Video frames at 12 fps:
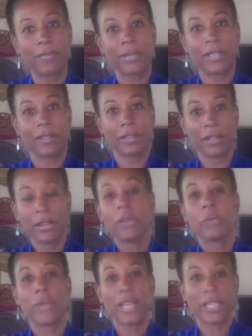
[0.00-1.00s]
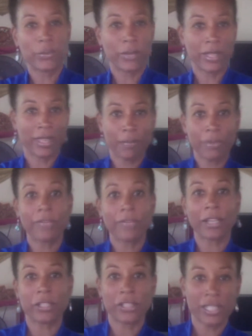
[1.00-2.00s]
have been raised with a
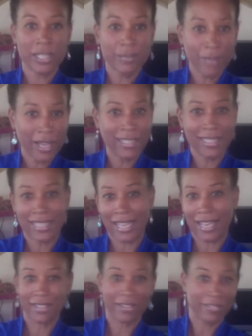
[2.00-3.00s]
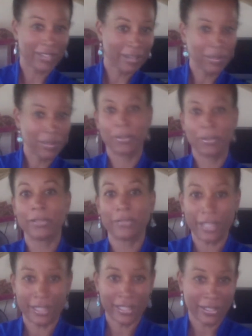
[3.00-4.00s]
perfectionist mindset. You have to be
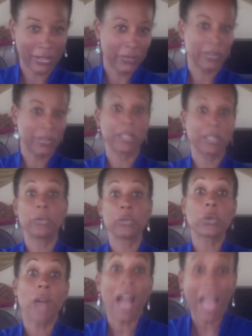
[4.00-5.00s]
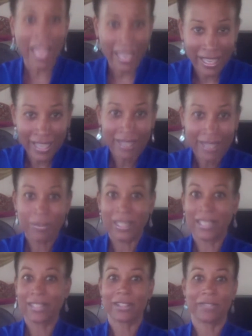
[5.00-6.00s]
perfect, so you don't try
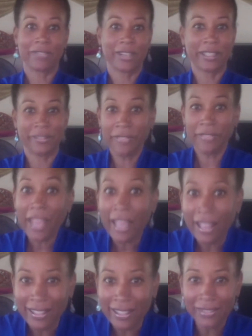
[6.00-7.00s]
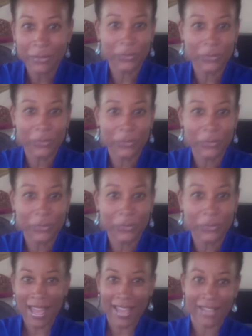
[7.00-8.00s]
because you're afraid to fail or look
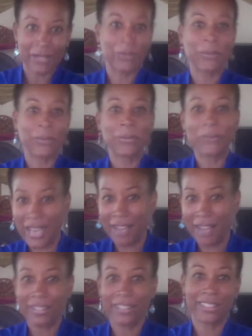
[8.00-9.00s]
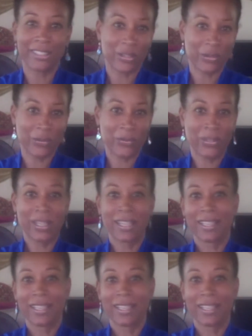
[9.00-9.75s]
bad or whatever. So